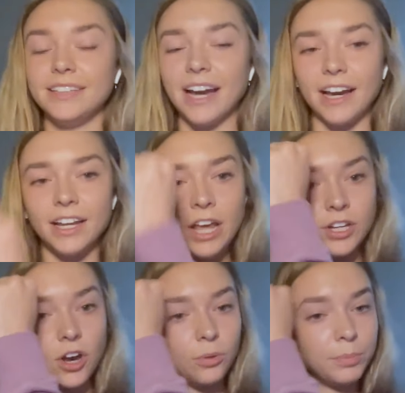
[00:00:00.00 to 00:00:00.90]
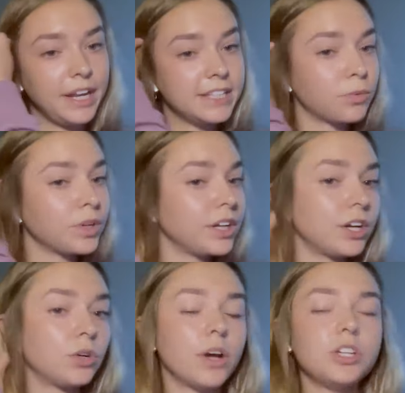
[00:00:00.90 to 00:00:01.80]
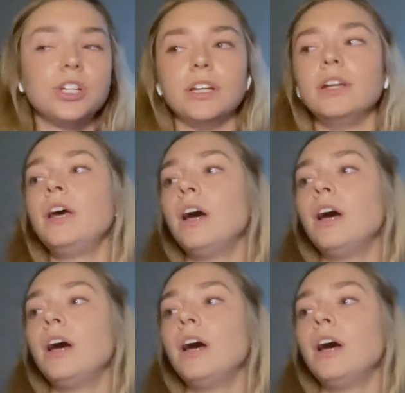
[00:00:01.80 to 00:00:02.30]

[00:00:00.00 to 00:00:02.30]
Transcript: Yeah. No, but it's a really good question.